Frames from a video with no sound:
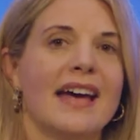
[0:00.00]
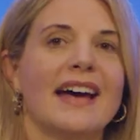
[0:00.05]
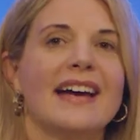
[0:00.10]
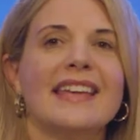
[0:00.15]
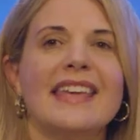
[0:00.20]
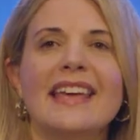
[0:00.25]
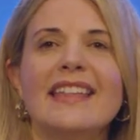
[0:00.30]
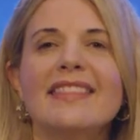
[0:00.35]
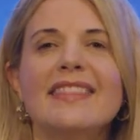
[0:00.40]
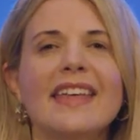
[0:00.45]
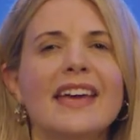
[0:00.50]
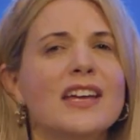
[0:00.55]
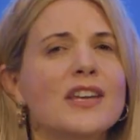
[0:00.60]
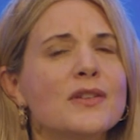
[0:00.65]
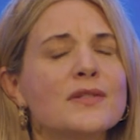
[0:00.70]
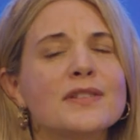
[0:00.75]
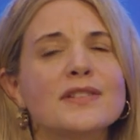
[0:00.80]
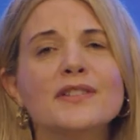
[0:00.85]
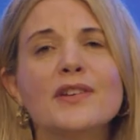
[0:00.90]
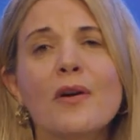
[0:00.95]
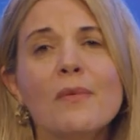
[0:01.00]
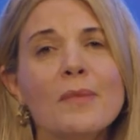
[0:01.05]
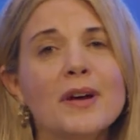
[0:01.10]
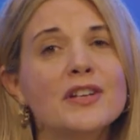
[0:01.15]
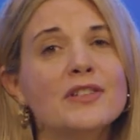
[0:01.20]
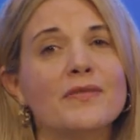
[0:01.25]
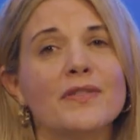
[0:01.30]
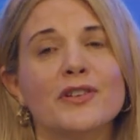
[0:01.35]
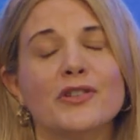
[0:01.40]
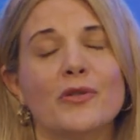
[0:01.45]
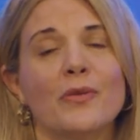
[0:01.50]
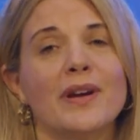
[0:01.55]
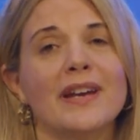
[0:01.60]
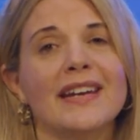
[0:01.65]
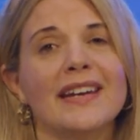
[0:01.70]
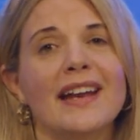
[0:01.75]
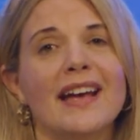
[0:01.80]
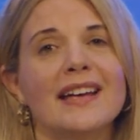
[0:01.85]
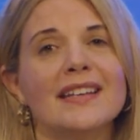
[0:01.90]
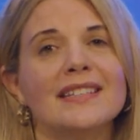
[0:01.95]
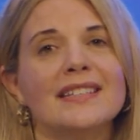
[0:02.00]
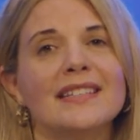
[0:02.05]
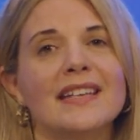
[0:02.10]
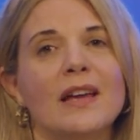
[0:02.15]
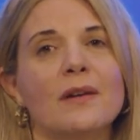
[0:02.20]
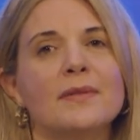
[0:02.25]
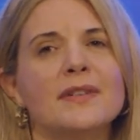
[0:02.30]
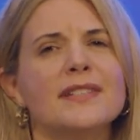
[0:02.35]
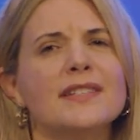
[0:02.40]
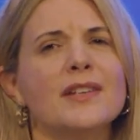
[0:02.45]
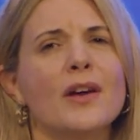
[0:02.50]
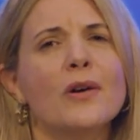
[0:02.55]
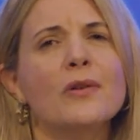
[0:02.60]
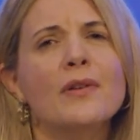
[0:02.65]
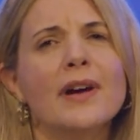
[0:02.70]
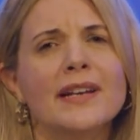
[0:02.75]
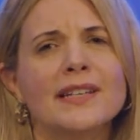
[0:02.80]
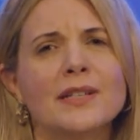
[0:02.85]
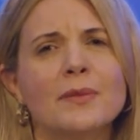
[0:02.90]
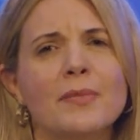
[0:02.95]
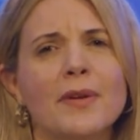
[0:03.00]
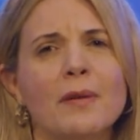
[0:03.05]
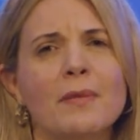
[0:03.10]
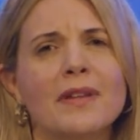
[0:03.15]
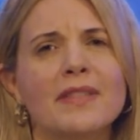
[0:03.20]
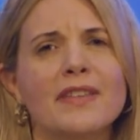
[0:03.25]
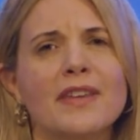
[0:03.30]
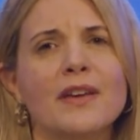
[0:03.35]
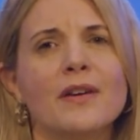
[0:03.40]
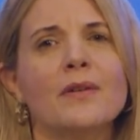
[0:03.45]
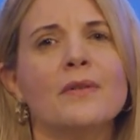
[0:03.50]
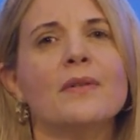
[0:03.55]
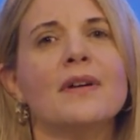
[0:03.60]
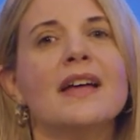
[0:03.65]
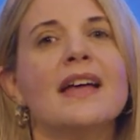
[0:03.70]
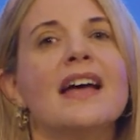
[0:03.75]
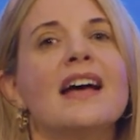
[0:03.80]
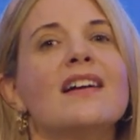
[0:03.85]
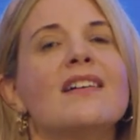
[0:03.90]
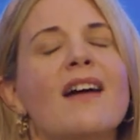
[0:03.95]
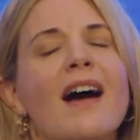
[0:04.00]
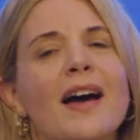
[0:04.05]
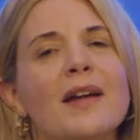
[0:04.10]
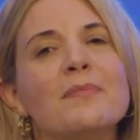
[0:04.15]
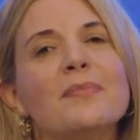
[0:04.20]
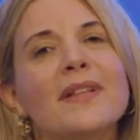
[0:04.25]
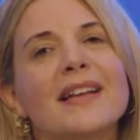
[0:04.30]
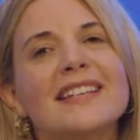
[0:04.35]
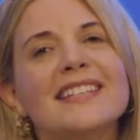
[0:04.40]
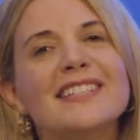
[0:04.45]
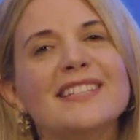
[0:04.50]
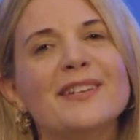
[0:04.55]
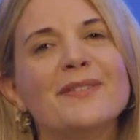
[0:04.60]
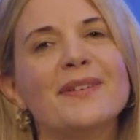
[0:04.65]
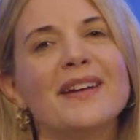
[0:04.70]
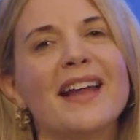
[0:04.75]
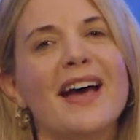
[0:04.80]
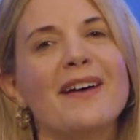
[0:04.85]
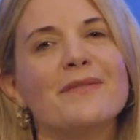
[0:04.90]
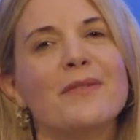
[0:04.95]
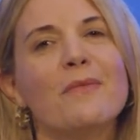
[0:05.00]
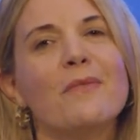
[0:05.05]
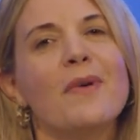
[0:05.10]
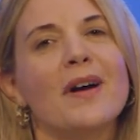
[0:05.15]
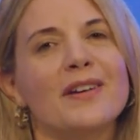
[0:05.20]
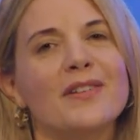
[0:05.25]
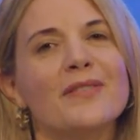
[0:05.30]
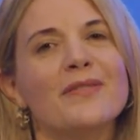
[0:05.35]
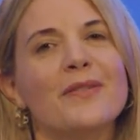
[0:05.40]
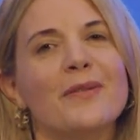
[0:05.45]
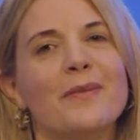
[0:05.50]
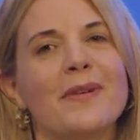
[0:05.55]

Again, thank you so much for joining us. It was so great to be with you. God bless you and have a wonderful